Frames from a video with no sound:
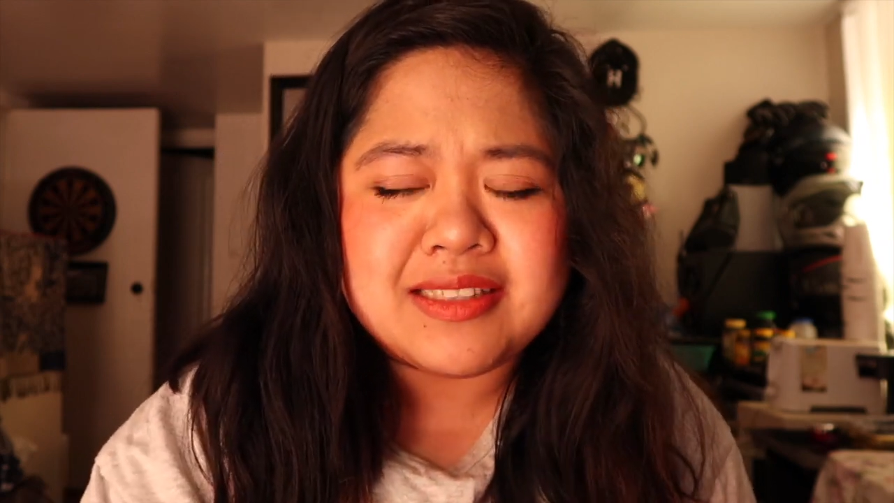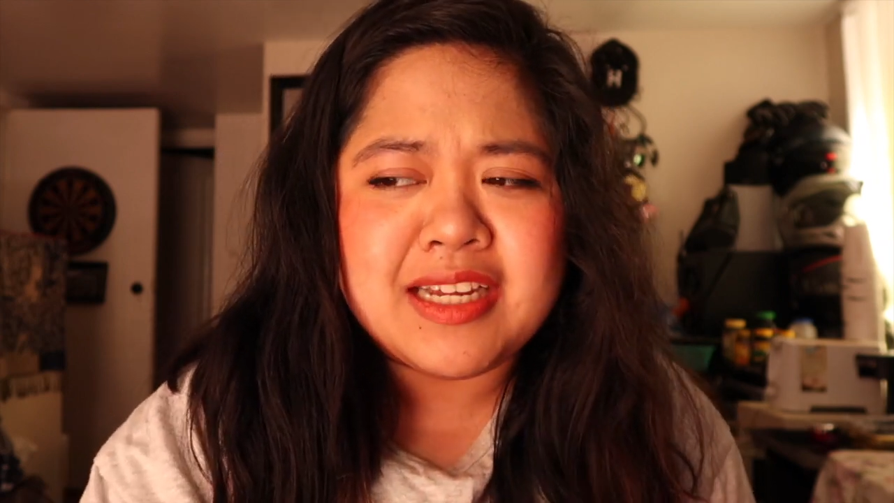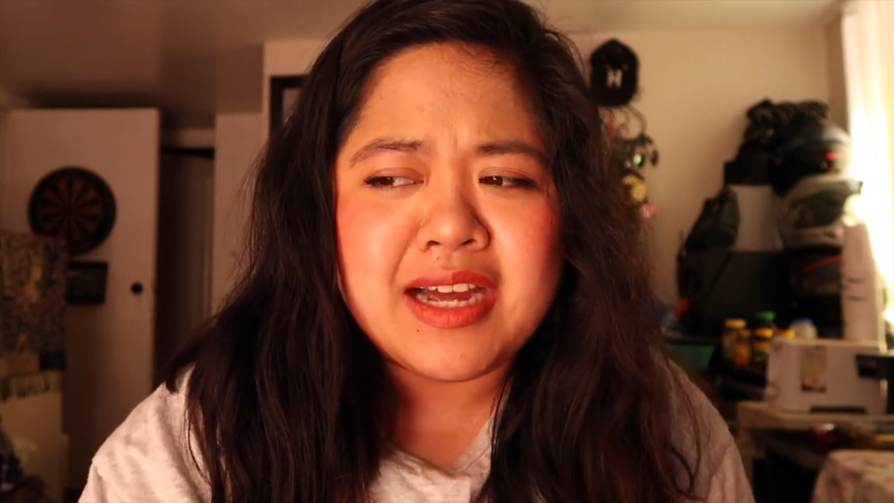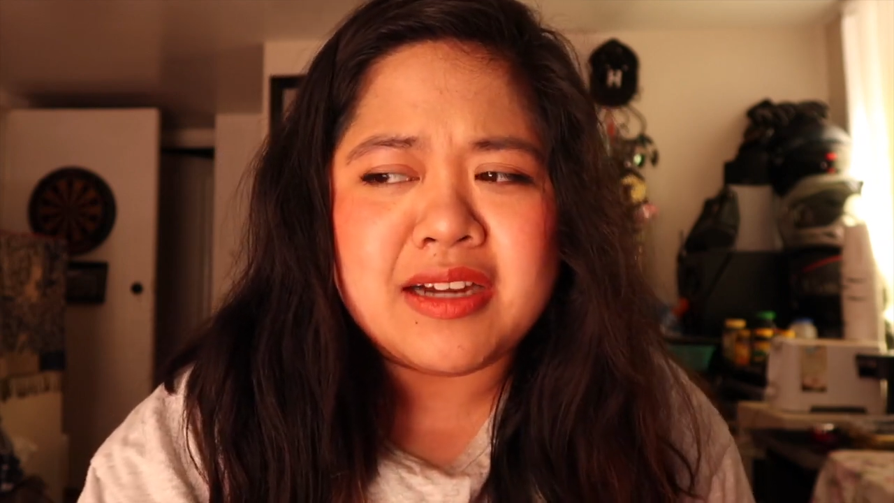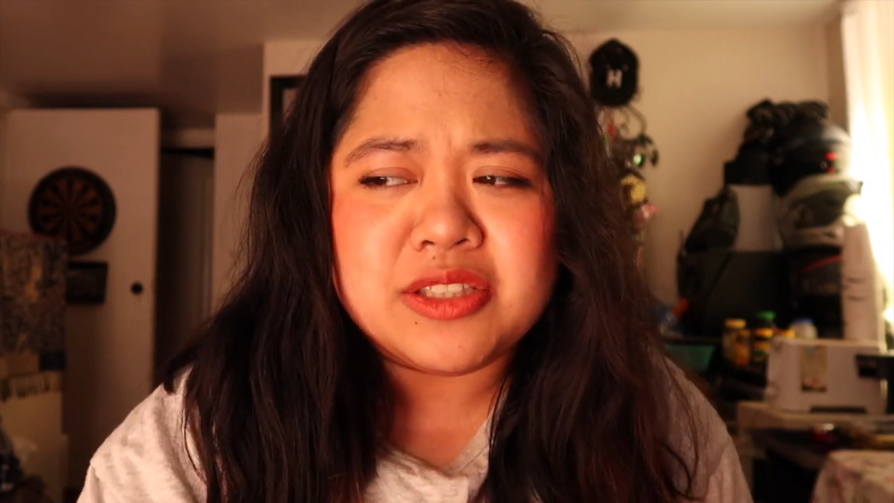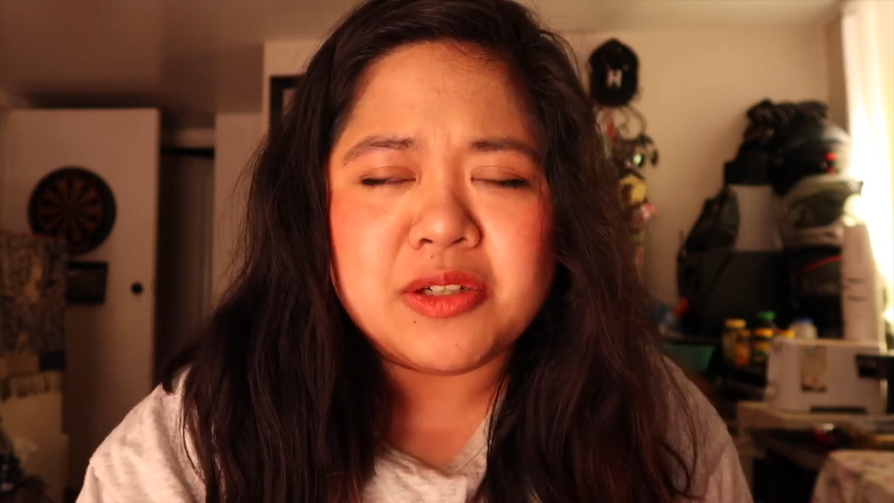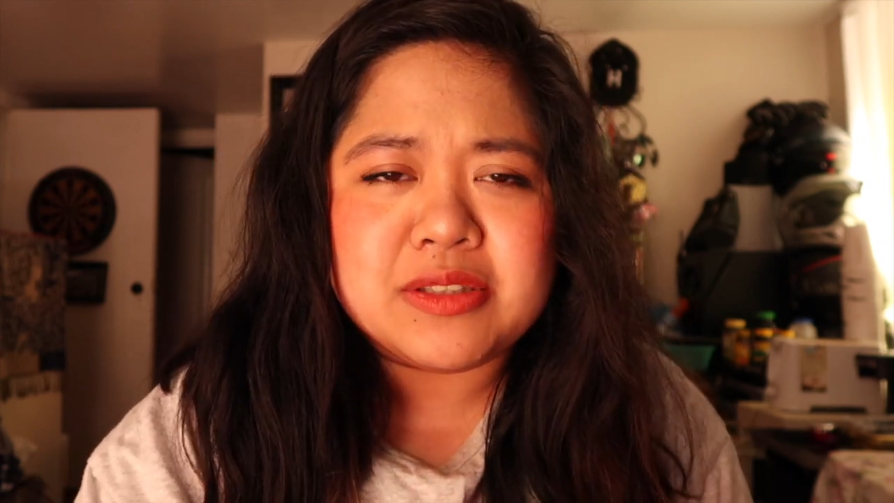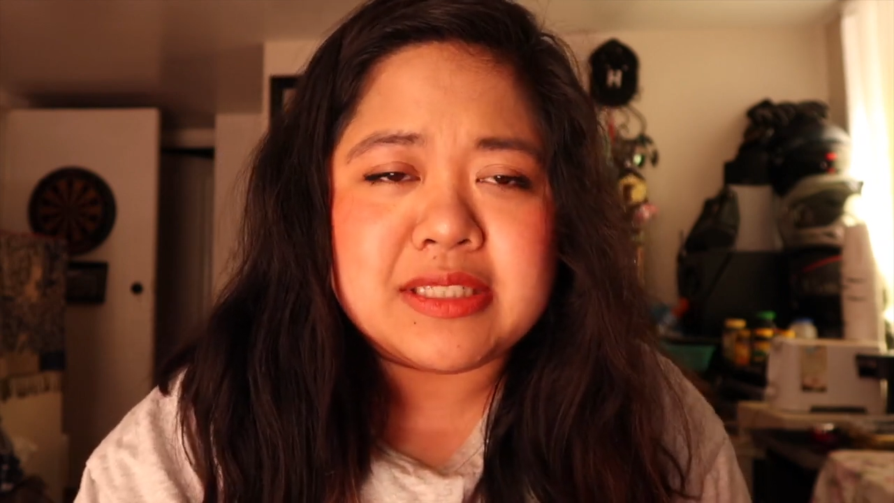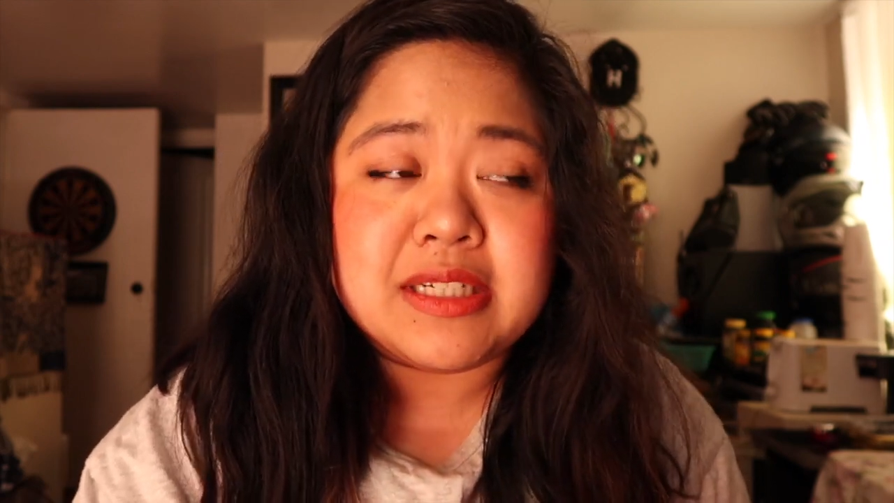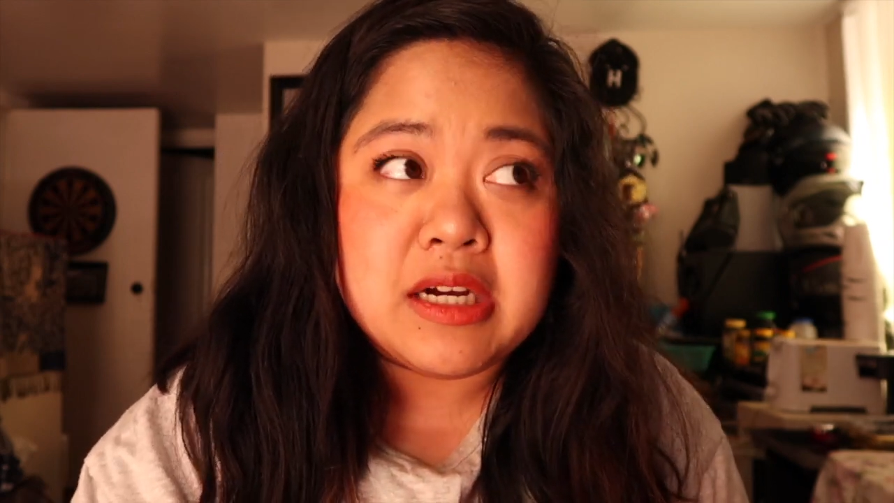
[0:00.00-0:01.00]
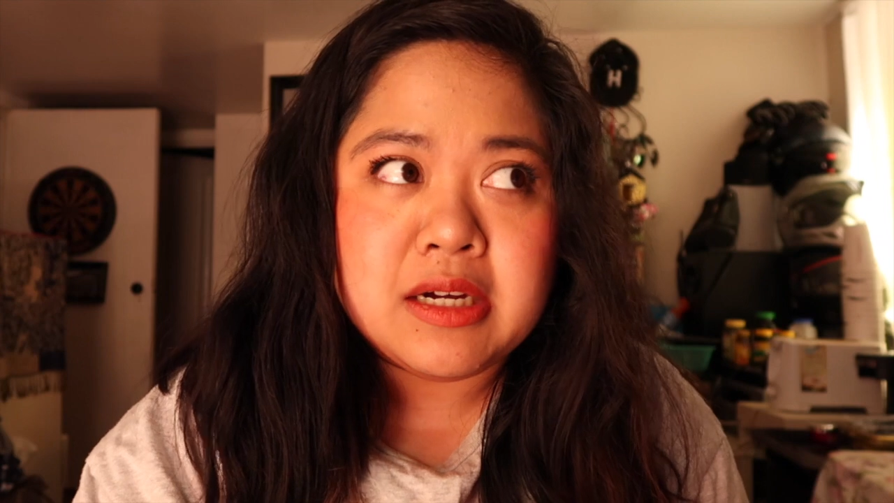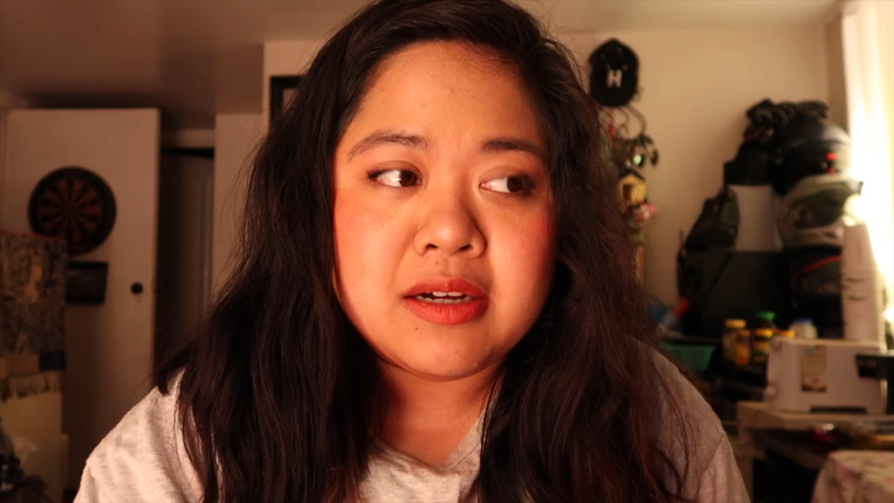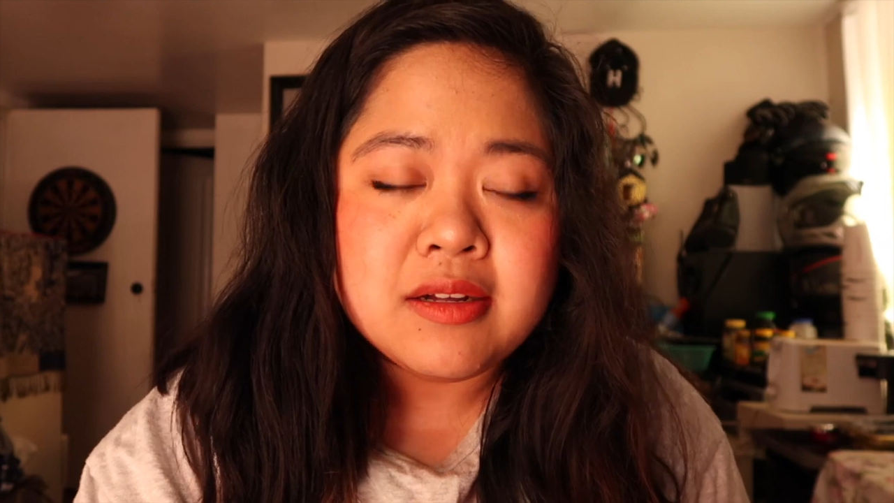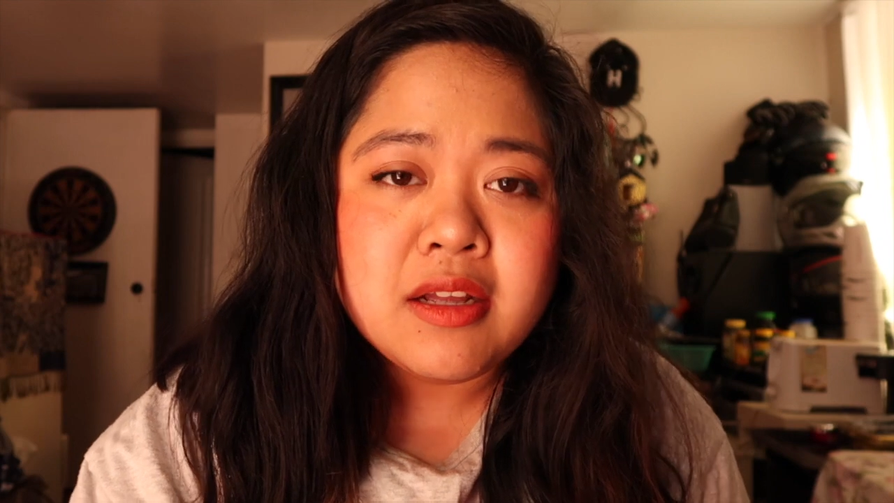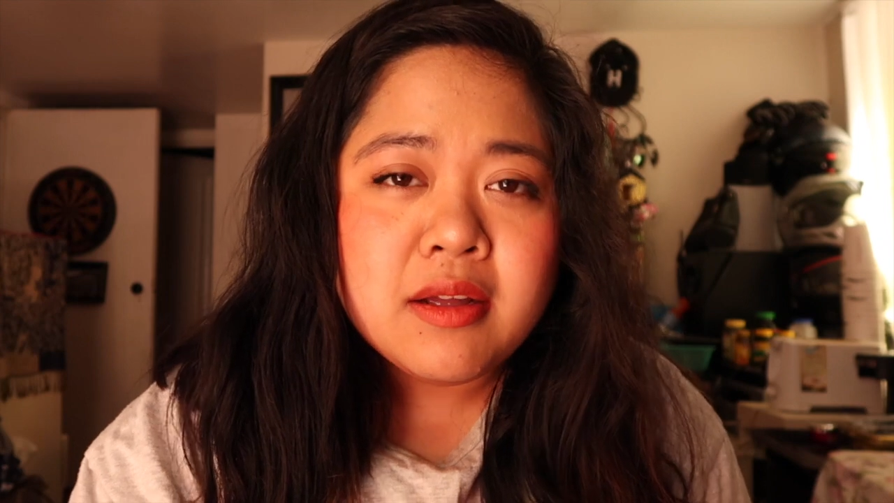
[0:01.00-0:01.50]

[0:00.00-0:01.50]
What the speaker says: yeah, adulting,